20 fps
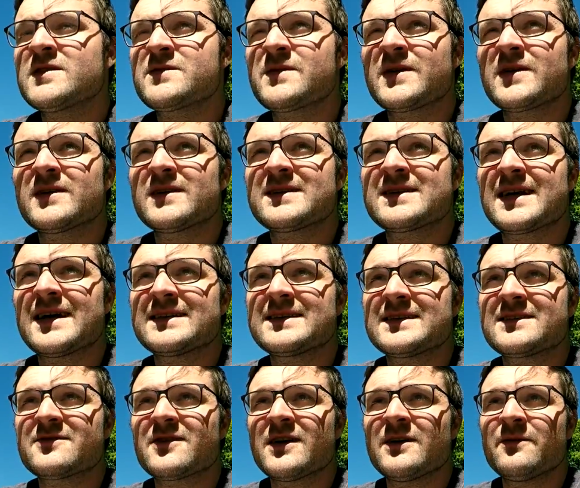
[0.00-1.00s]
we got the
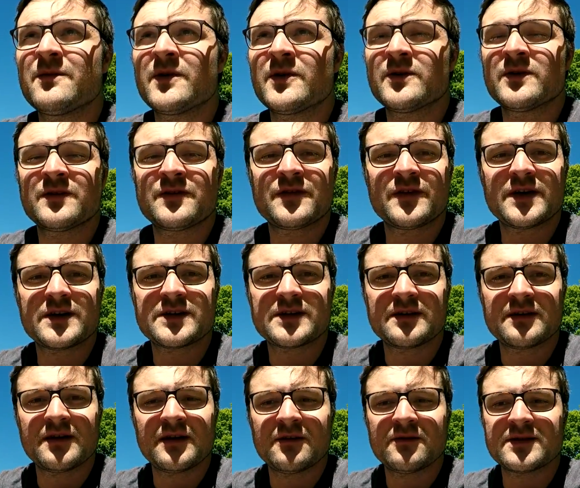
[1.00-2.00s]
tactics right and we're on the fish,
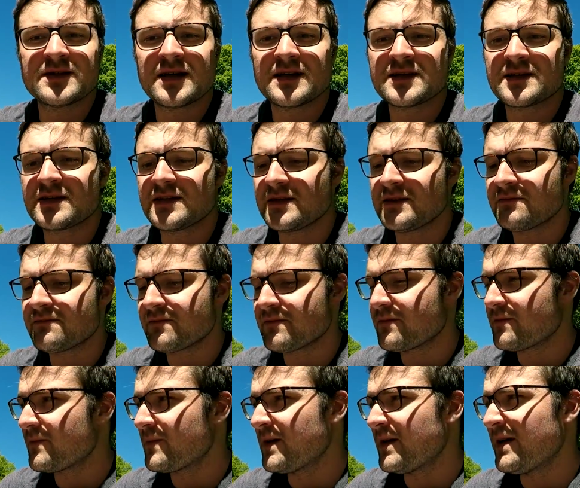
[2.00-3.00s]
it was actually,
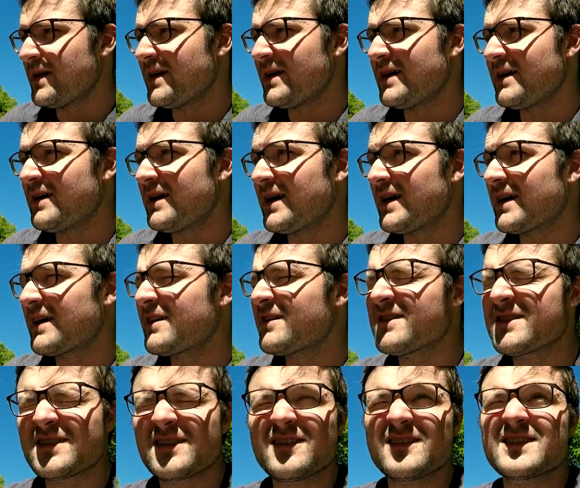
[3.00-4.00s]
I
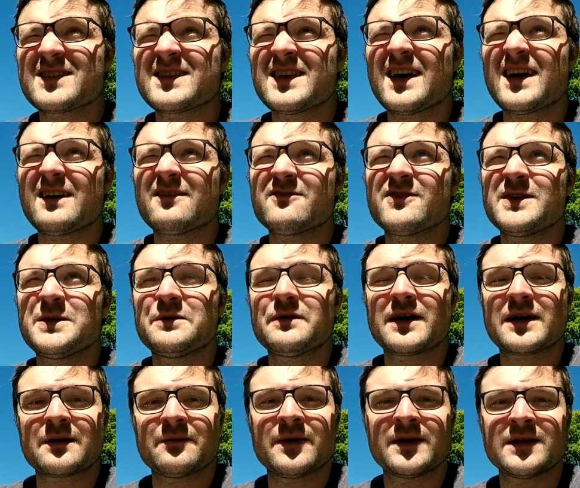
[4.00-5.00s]
got to say, I really
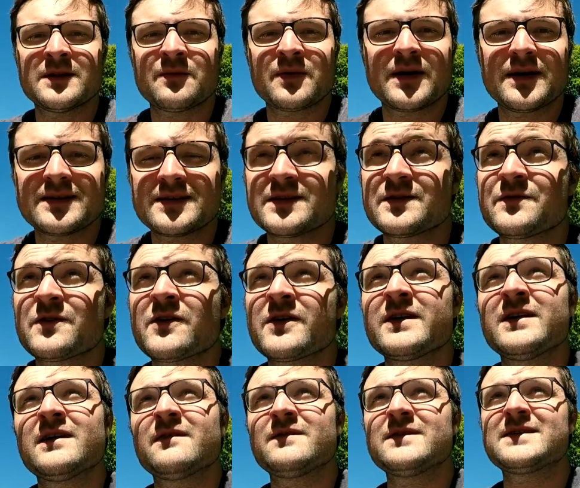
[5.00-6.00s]
recommend the place. It's a
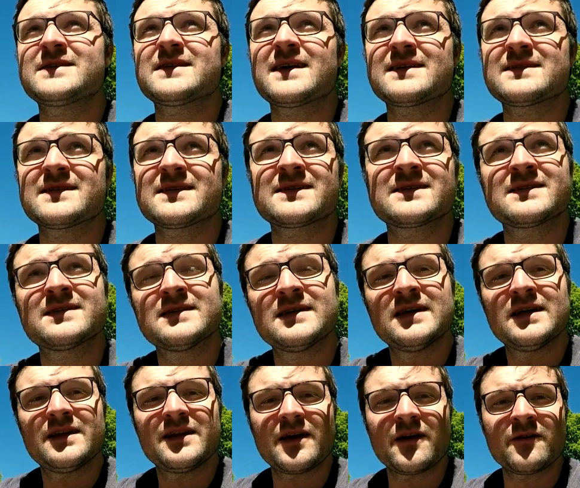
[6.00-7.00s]
very lovely setting.
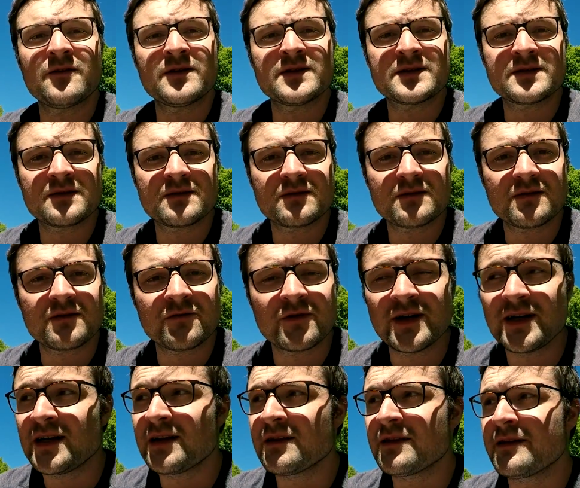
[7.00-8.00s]
The owner's
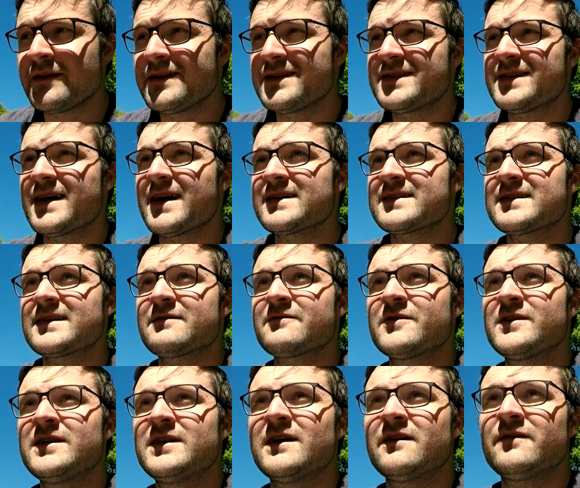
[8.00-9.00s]
really enthusiastic,
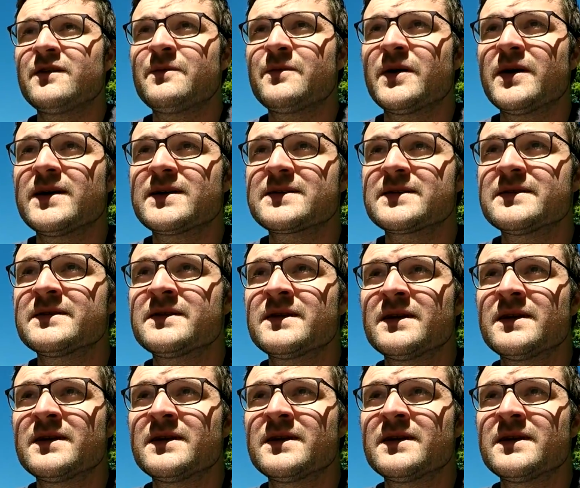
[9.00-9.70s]
really lovely person.